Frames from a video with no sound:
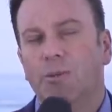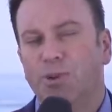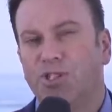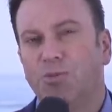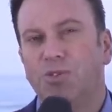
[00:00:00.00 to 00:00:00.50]

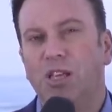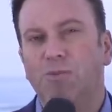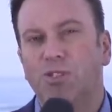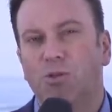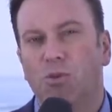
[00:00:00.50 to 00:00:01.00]
But some
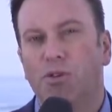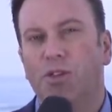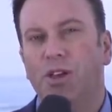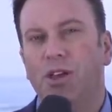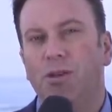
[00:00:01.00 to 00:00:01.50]
teams that were
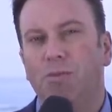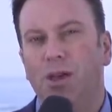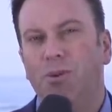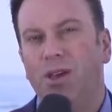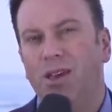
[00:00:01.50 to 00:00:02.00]
thinking
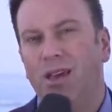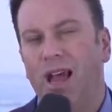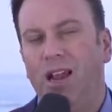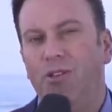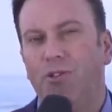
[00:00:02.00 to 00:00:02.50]
maybe
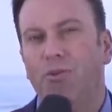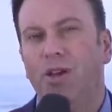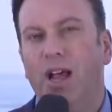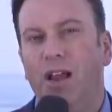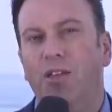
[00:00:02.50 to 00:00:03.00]

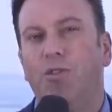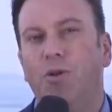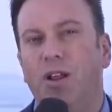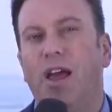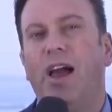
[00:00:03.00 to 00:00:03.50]
83,
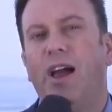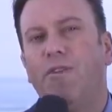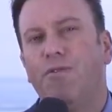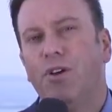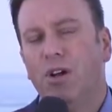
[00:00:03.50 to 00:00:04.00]
83 and a
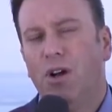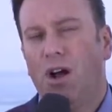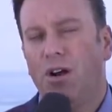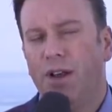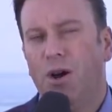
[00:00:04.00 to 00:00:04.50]
half
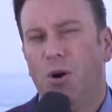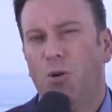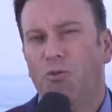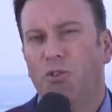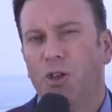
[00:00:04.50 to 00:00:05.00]
are now
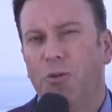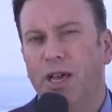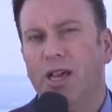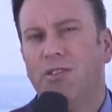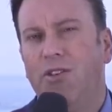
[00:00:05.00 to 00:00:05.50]
hopeful they
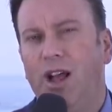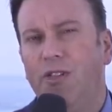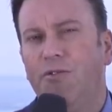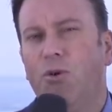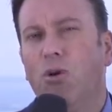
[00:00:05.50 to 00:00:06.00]
might get to
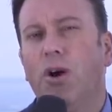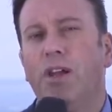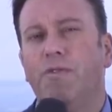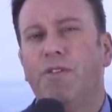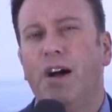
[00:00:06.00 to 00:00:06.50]
84 or
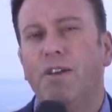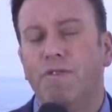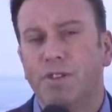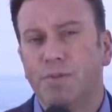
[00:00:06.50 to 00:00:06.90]
85.